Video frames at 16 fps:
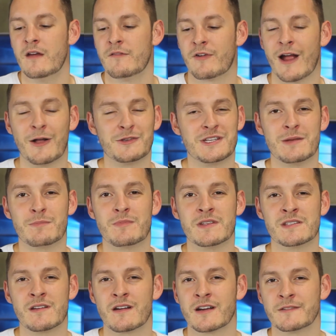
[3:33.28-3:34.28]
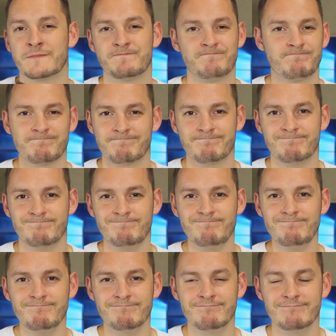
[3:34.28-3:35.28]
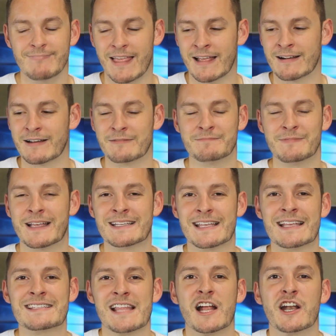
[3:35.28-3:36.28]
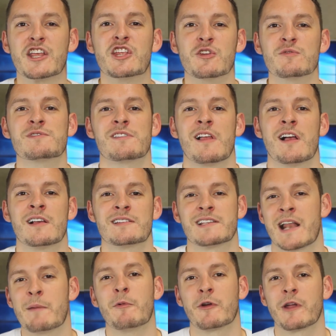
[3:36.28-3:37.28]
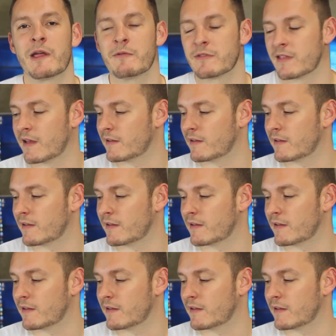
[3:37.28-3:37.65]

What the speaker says: for how cheap these are, I don't know. It's not a huge loss, and I'm okay with